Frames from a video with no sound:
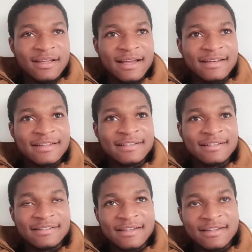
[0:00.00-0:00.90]
and then
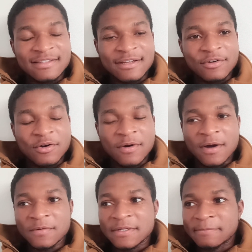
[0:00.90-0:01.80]
the days I go
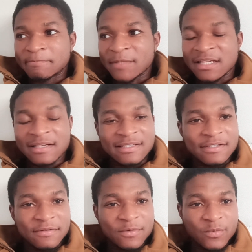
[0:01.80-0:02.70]
out, let's
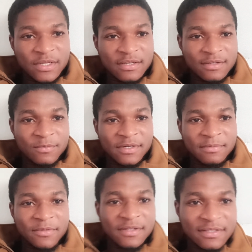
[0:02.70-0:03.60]
say on the weekend when
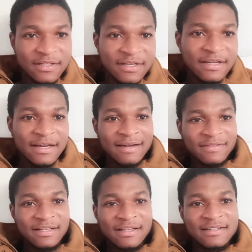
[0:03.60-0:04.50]
I'm not
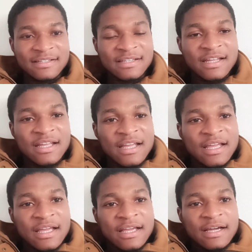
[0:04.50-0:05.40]
having classes,
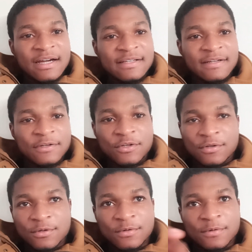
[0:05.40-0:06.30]
I tend
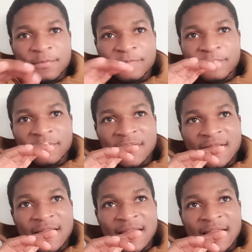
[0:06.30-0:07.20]
to
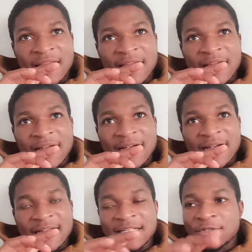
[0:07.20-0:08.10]

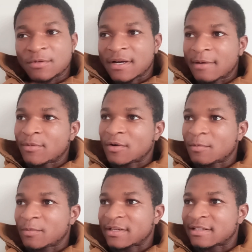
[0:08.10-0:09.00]
I tend to come
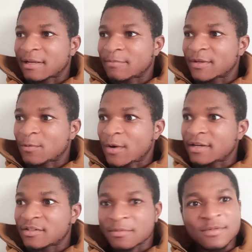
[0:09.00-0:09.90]
home with something
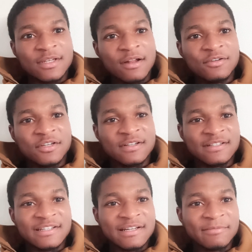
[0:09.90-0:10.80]
quite substantial
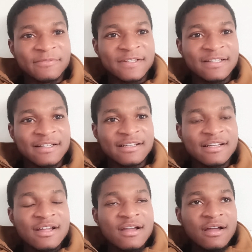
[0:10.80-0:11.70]
and then I'm feeling like
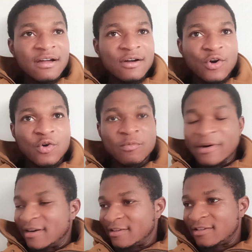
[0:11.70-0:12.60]
oh
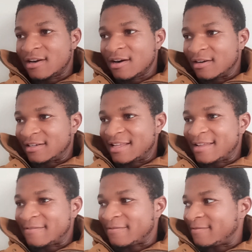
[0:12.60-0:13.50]
my god
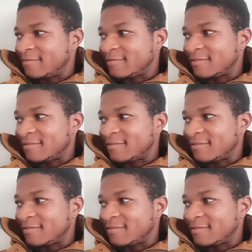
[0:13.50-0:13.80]
if